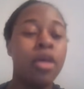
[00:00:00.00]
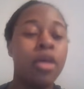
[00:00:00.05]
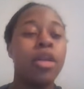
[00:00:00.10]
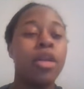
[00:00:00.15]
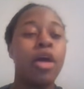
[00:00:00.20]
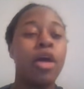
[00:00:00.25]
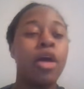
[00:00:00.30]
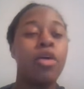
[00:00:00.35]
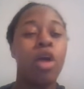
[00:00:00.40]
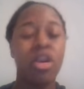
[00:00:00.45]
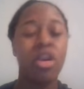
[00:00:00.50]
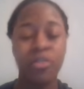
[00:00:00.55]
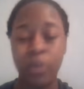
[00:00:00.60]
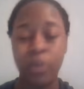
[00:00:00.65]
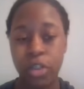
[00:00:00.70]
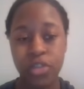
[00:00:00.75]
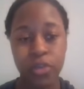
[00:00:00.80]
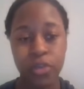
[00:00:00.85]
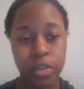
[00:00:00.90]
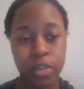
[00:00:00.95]
Now, our
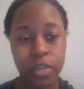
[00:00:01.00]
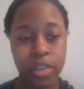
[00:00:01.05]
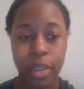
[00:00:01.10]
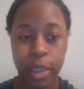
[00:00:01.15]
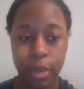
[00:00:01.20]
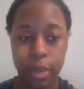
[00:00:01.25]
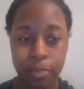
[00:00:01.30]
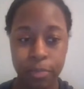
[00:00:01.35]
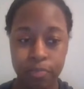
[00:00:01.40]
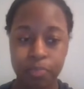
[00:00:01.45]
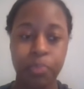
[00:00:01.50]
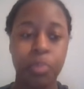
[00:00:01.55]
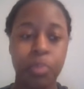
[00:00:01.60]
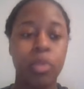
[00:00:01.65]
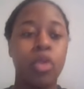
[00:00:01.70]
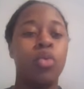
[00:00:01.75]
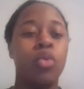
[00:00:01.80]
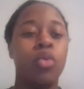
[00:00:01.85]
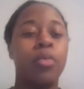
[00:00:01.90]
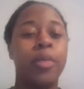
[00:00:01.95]
focus for today
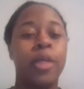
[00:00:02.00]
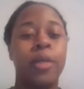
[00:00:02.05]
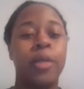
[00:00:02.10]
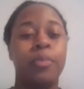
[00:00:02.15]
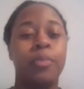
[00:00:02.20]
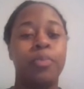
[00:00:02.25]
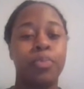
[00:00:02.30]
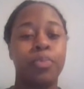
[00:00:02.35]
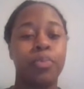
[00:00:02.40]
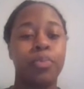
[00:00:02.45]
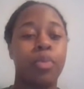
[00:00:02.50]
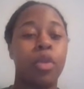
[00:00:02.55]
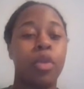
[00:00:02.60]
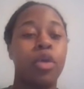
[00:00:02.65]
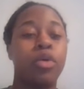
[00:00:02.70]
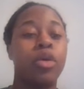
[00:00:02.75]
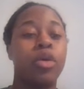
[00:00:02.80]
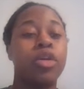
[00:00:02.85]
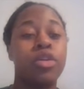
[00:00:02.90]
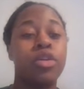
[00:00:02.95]
will be
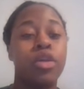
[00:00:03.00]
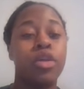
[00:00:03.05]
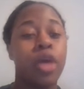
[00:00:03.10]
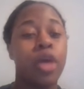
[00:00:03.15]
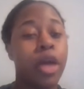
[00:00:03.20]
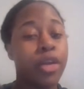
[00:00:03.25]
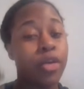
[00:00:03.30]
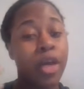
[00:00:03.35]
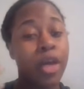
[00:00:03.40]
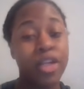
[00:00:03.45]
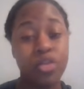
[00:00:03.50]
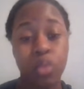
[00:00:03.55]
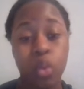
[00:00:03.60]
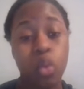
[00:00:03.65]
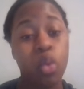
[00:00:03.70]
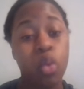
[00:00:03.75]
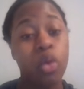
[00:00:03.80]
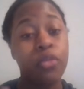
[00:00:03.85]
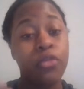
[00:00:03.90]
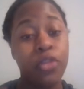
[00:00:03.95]
you guys will
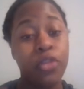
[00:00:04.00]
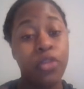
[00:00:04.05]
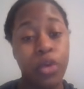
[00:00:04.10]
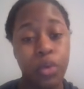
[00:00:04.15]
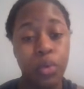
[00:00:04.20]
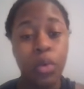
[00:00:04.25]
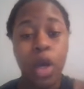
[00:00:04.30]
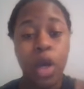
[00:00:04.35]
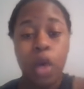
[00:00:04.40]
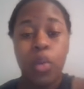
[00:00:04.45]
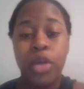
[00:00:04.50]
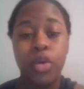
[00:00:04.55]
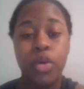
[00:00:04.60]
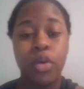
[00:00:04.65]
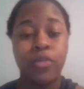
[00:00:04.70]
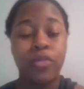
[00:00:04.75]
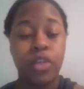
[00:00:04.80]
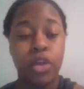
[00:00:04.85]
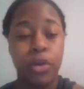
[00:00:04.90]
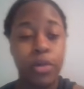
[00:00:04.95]
review what you
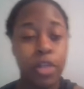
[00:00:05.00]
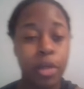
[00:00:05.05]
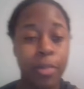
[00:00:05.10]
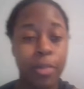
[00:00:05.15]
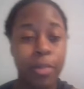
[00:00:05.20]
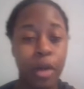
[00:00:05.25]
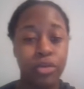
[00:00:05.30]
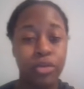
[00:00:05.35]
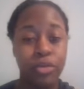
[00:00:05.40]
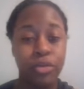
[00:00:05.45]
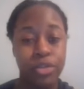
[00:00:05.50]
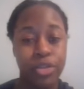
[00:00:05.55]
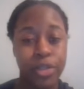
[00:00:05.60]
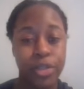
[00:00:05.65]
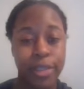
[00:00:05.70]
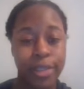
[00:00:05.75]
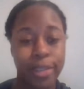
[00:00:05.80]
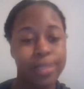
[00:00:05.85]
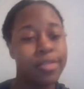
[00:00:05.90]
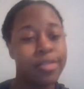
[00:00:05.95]
have learned about
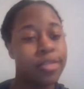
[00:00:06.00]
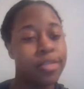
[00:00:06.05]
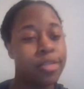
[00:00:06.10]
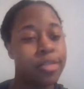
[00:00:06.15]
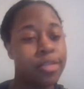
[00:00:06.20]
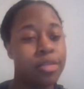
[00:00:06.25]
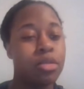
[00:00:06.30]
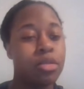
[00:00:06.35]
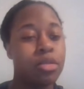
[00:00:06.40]
nutrients.